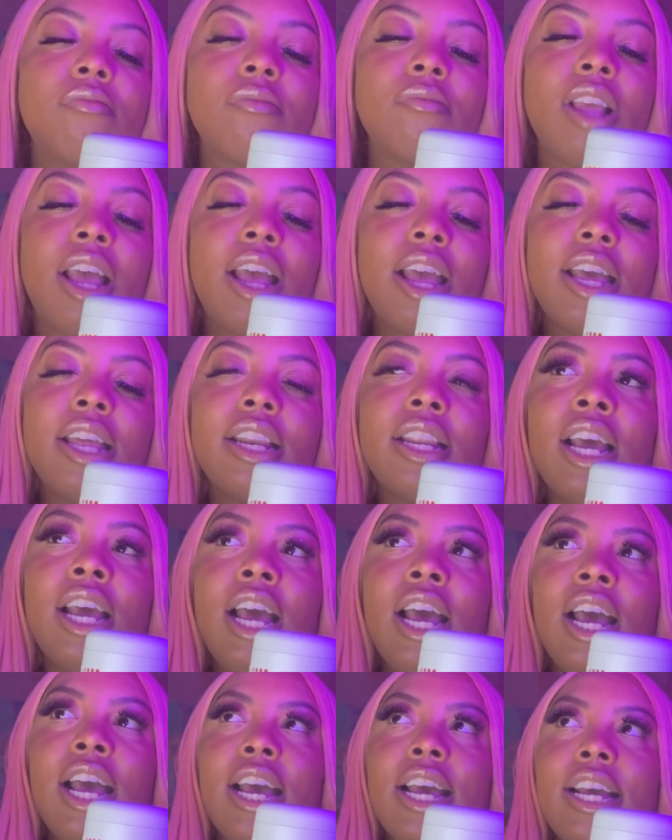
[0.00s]
And
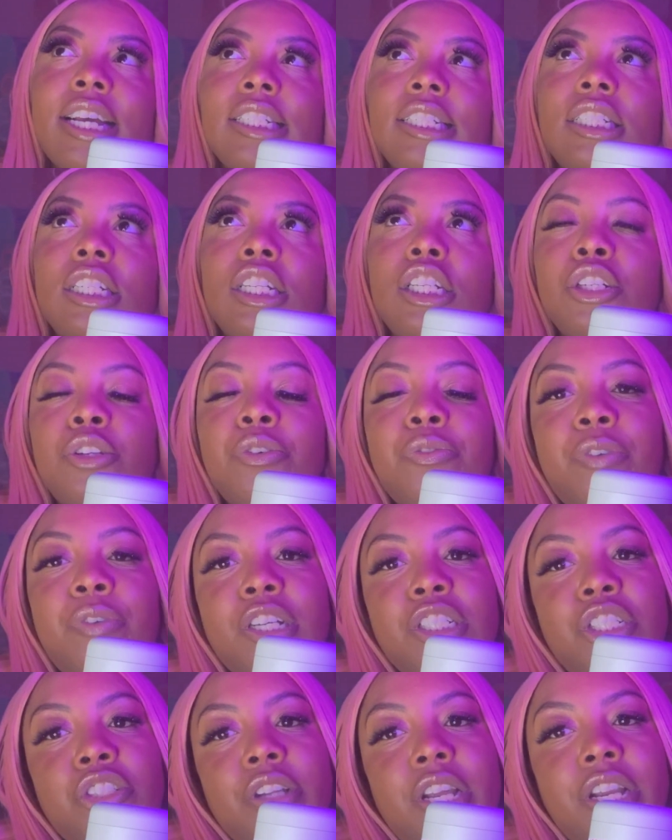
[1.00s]
it's a little
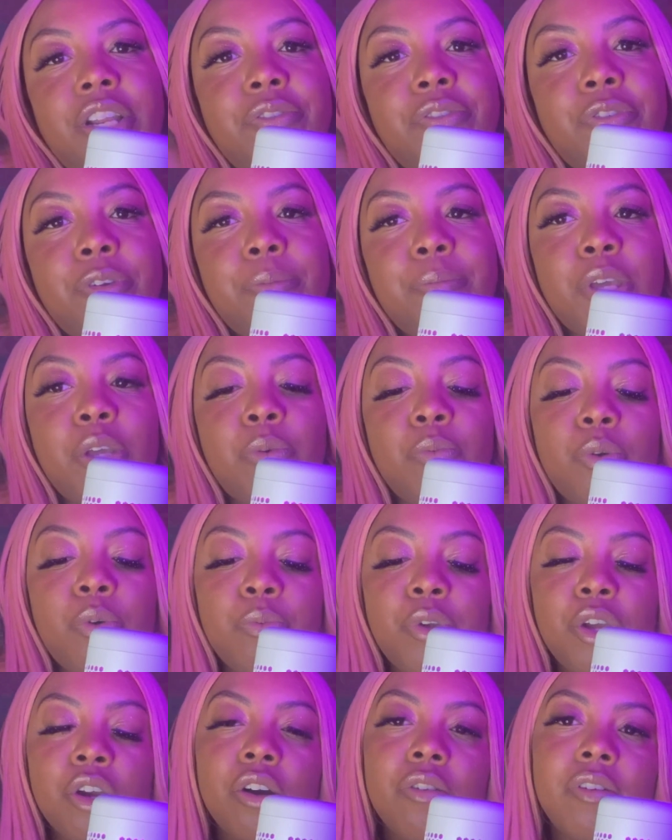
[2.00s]
frustrating for me when
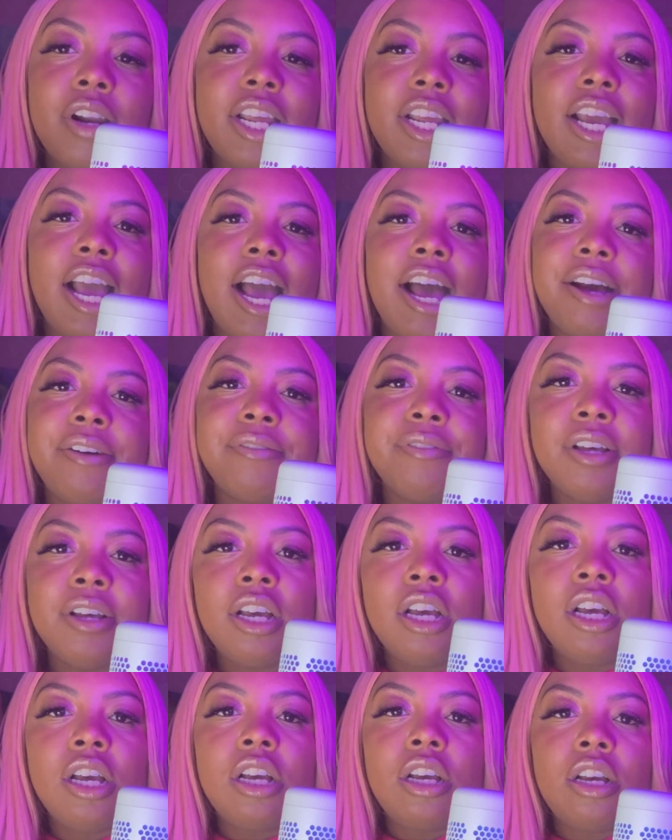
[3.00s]
we already have
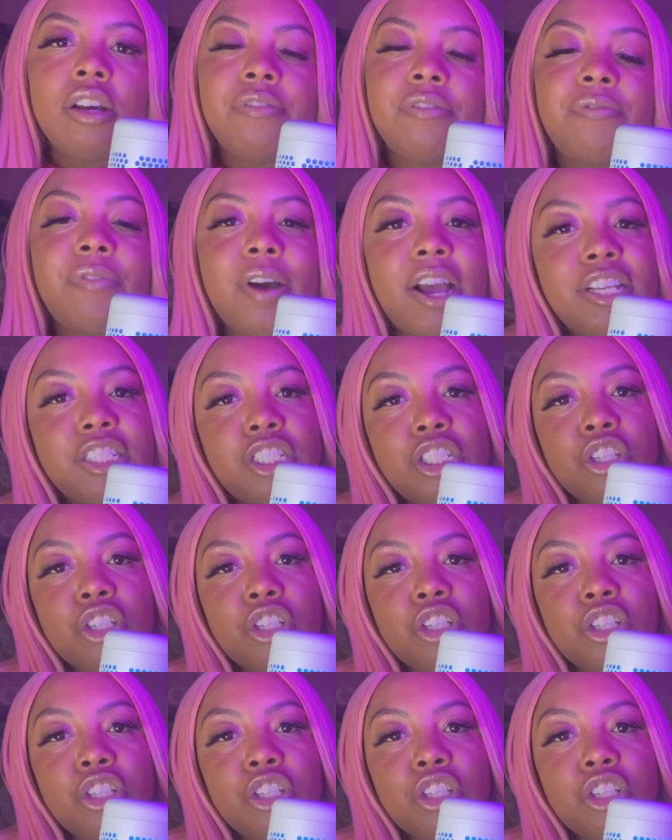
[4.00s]
fights